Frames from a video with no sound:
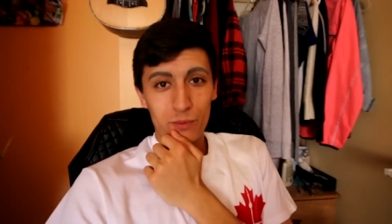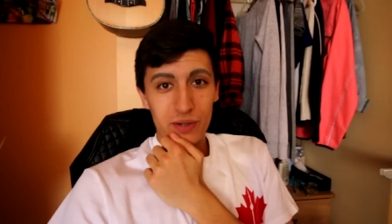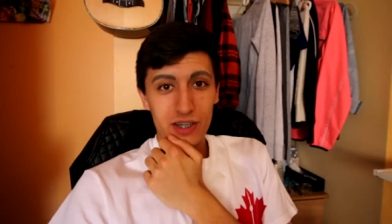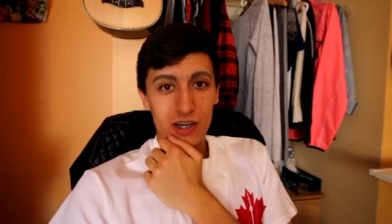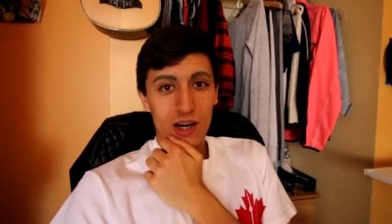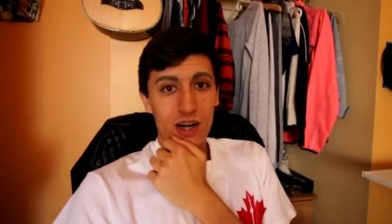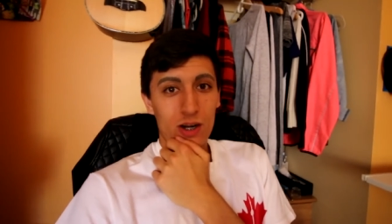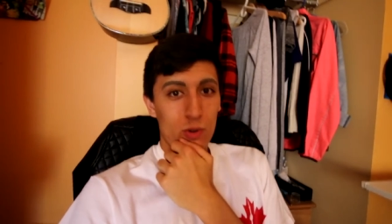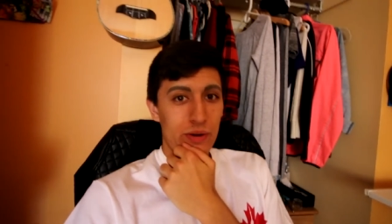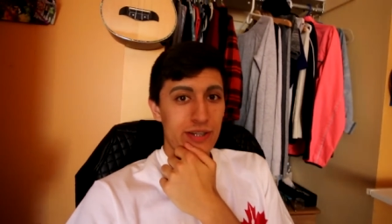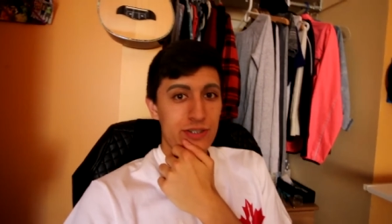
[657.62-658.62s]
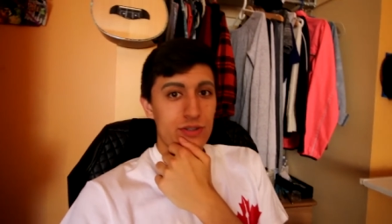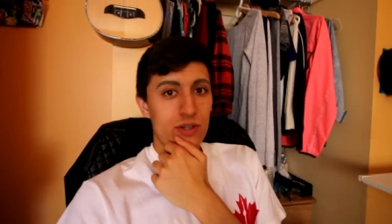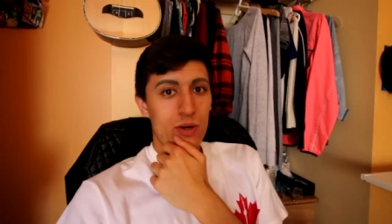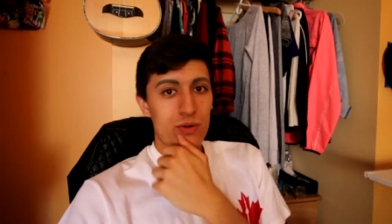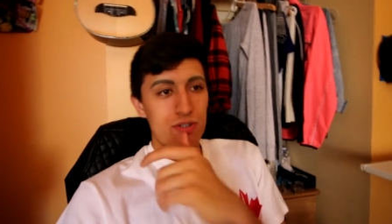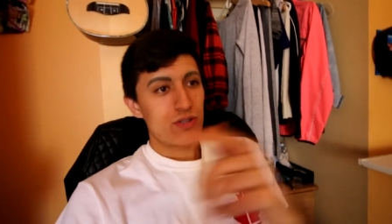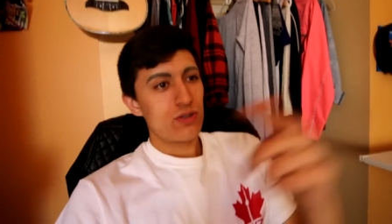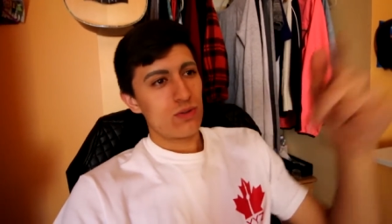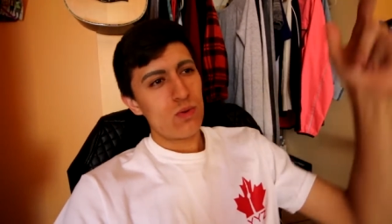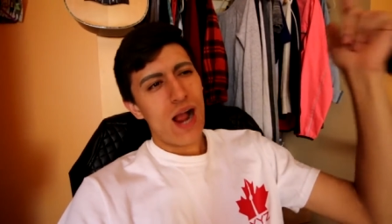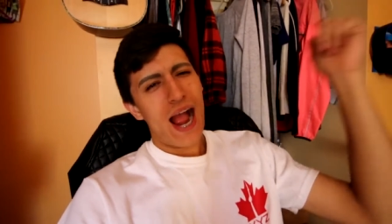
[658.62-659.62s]
we are going to go
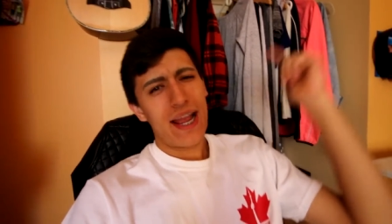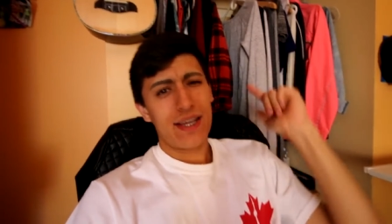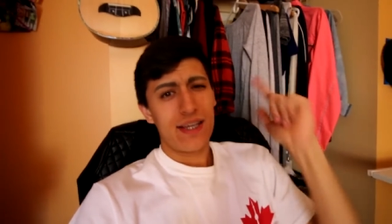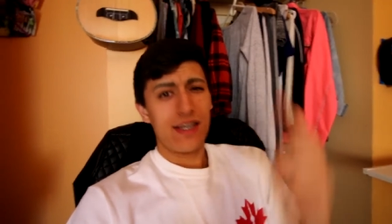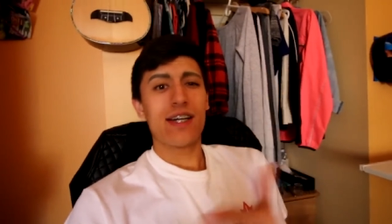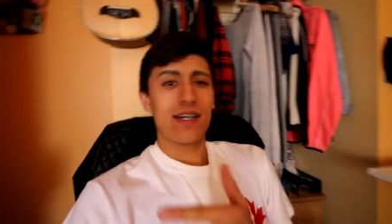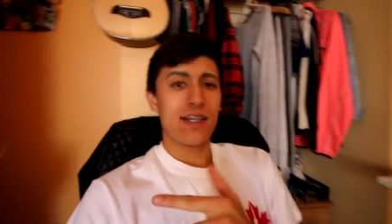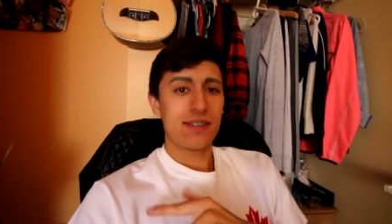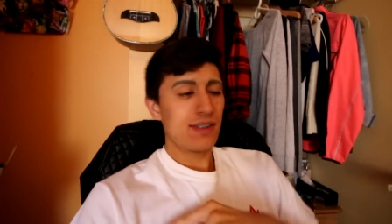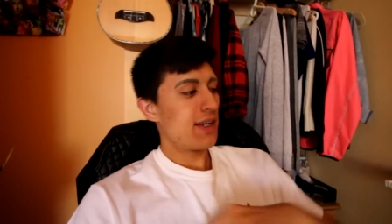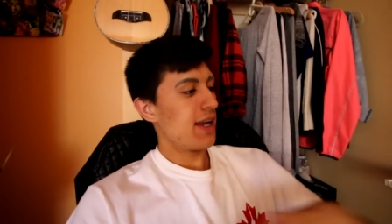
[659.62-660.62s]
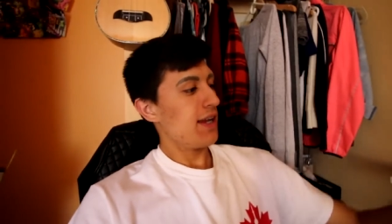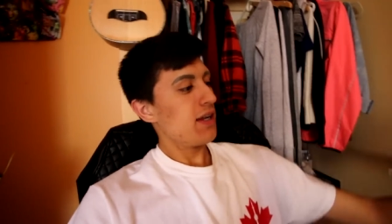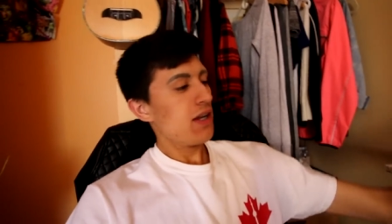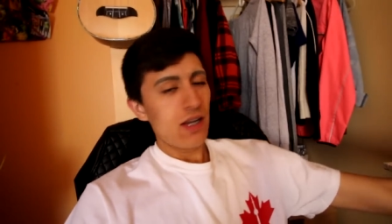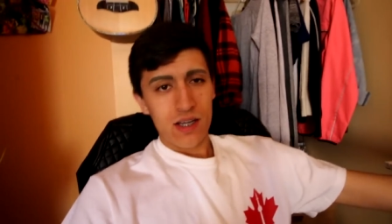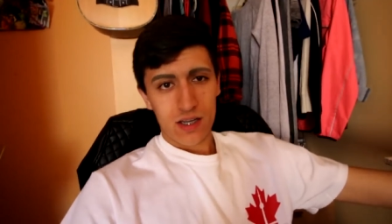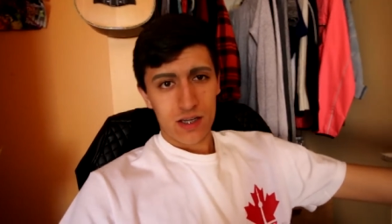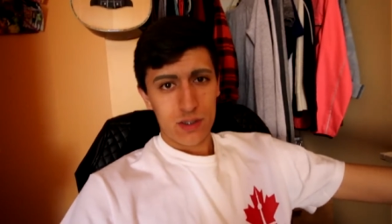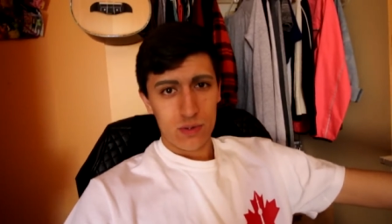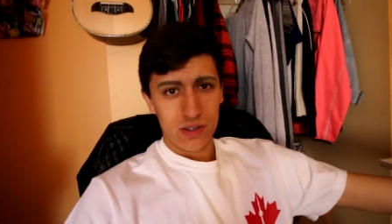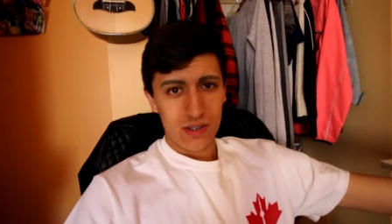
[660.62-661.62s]
to IKEA today. Gonna
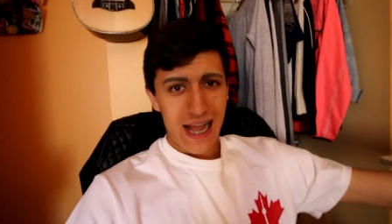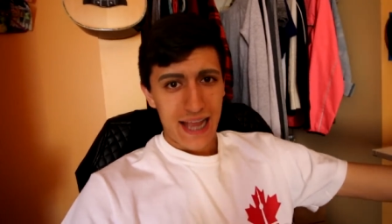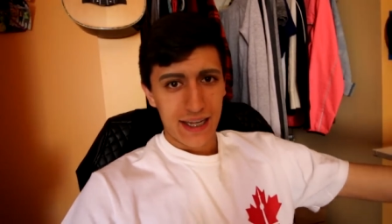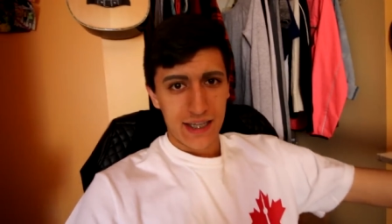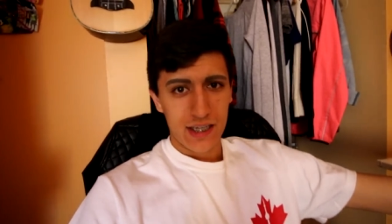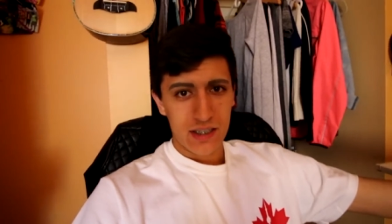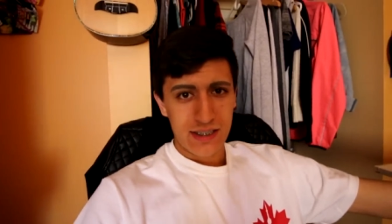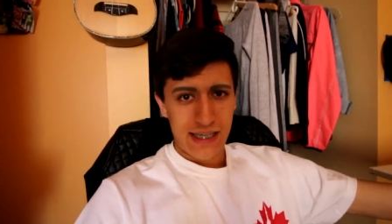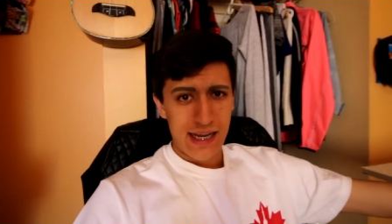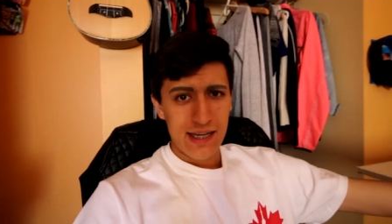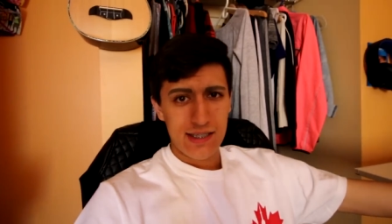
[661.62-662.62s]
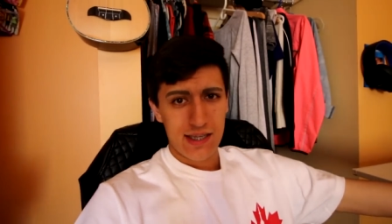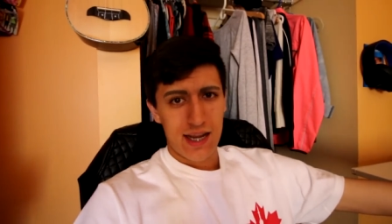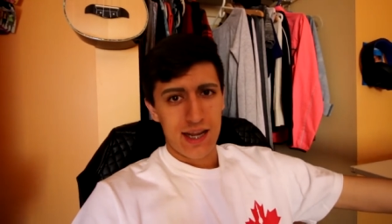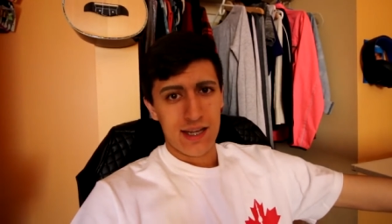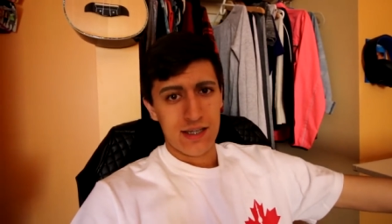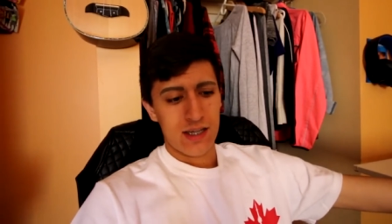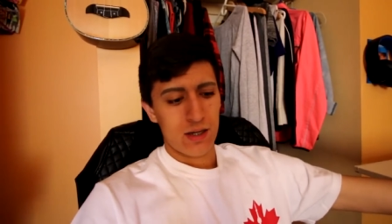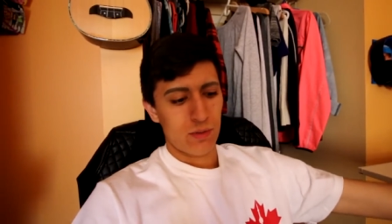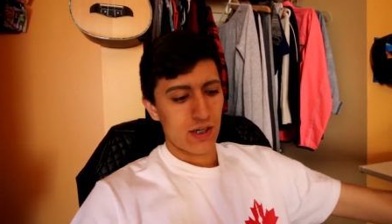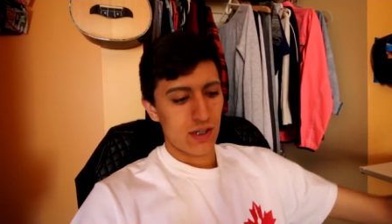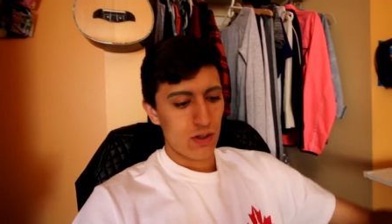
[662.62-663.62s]
do a little IKEA date, and
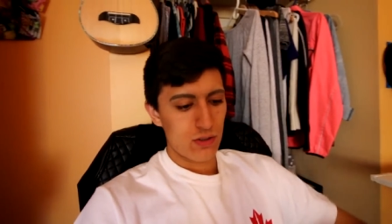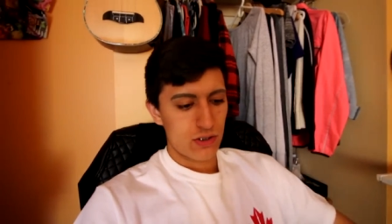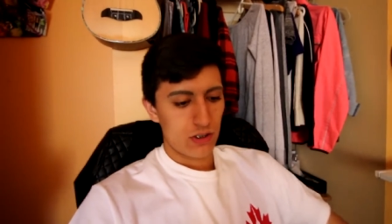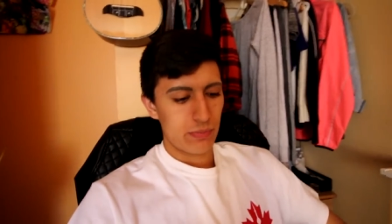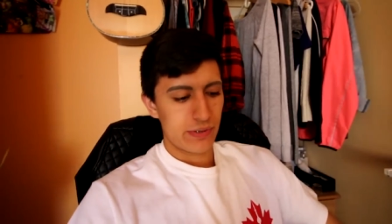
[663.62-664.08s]
we're gonna go to